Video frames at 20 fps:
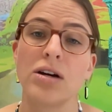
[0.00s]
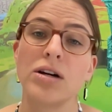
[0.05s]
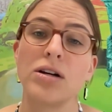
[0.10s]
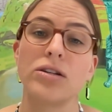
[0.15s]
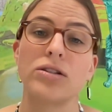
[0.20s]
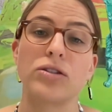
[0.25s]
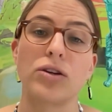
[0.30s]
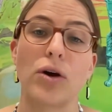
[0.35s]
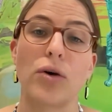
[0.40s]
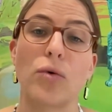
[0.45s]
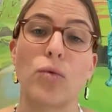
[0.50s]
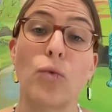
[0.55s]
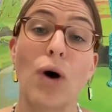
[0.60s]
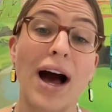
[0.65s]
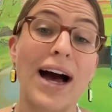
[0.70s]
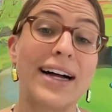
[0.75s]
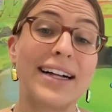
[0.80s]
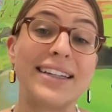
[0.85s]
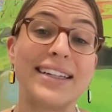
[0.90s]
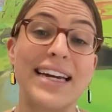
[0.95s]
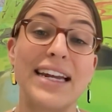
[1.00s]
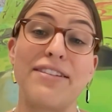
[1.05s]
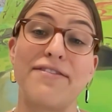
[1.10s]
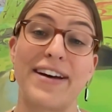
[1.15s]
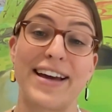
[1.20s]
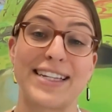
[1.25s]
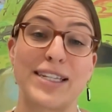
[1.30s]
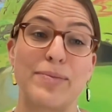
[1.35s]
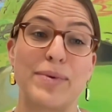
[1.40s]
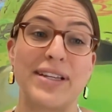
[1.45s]
So while
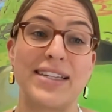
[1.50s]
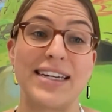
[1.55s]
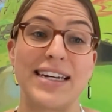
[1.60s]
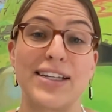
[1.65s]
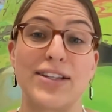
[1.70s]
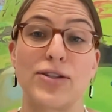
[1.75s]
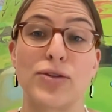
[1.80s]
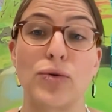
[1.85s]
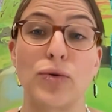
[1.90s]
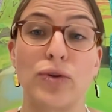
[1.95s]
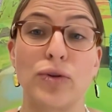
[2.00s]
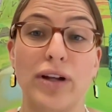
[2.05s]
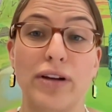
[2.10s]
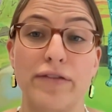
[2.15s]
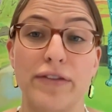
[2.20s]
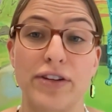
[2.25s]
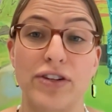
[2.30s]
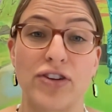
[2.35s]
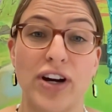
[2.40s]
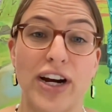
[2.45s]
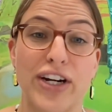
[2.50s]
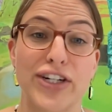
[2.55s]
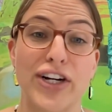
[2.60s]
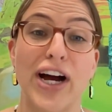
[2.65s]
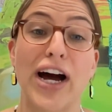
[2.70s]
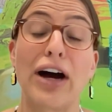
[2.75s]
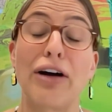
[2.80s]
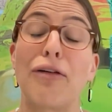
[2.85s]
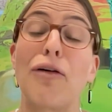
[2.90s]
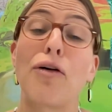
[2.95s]
investments in school infrastructure
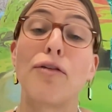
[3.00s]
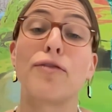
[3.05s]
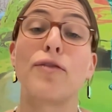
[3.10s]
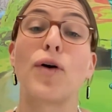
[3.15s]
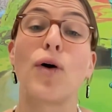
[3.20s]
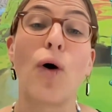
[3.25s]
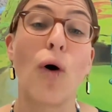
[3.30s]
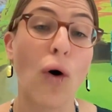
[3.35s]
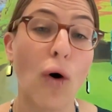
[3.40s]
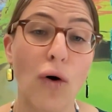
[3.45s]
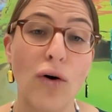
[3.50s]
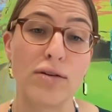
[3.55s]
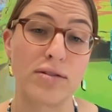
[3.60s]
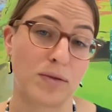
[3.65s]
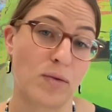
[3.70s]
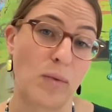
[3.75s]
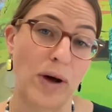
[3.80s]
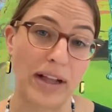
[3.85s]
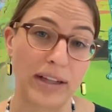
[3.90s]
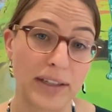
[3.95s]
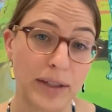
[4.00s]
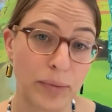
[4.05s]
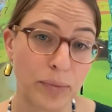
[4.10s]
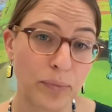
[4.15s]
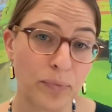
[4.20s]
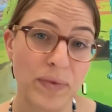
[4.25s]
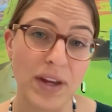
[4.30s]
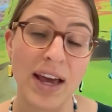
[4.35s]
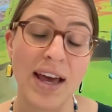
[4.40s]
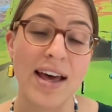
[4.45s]
are of course welcome,
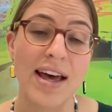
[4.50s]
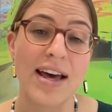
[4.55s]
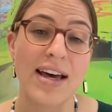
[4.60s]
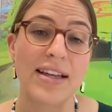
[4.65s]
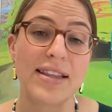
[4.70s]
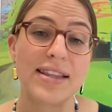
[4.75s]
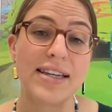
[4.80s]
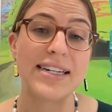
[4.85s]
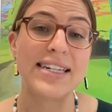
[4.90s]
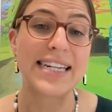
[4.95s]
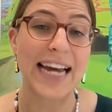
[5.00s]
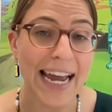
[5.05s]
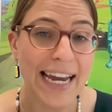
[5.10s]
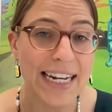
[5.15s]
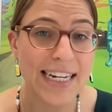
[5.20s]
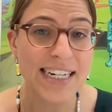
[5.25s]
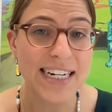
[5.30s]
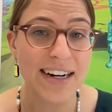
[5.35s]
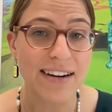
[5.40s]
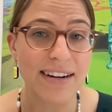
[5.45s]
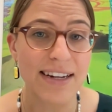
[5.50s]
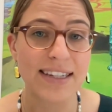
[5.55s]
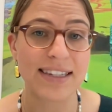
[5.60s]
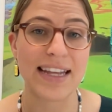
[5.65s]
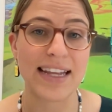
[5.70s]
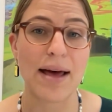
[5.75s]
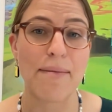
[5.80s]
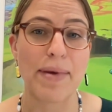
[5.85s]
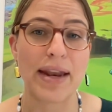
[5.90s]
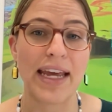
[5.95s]
the danger is
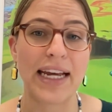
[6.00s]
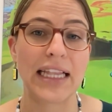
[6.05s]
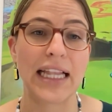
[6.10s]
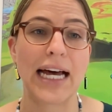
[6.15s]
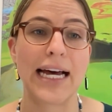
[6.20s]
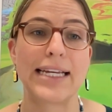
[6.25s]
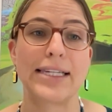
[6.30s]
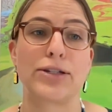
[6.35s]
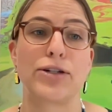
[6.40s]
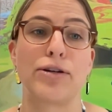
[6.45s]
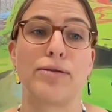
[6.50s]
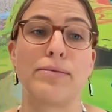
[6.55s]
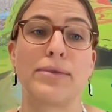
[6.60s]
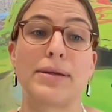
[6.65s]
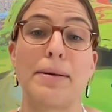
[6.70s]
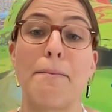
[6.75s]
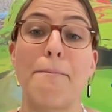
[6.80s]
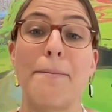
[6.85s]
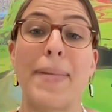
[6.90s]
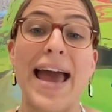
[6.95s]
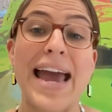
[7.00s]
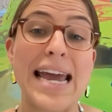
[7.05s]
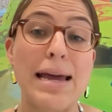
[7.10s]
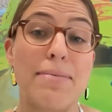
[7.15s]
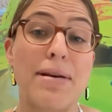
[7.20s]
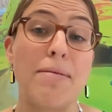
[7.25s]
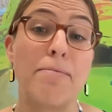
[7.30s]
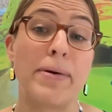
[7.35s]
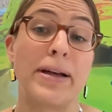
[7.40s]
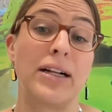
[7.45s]
that many classrooms may
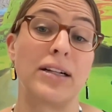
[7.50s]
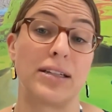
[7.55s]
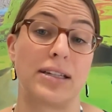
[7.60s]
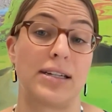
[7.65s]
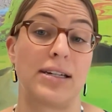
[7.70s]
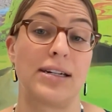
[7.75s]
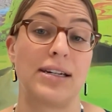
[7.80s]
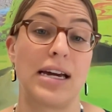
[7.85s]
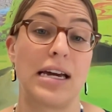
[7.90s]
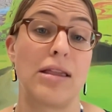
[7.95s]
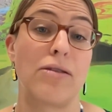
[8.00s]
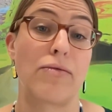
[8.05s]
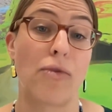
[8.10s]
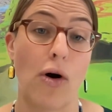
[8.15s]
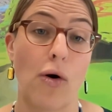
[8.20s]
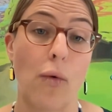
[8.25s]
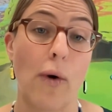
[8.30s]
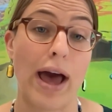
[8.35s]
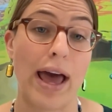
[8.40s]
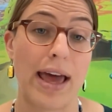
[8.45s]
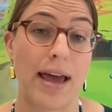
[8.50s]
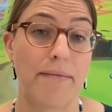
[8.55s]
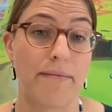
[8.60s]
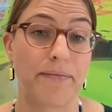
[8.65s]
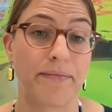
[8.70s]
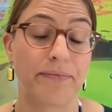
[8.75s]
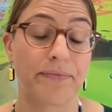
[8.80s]
be built in the wrong way.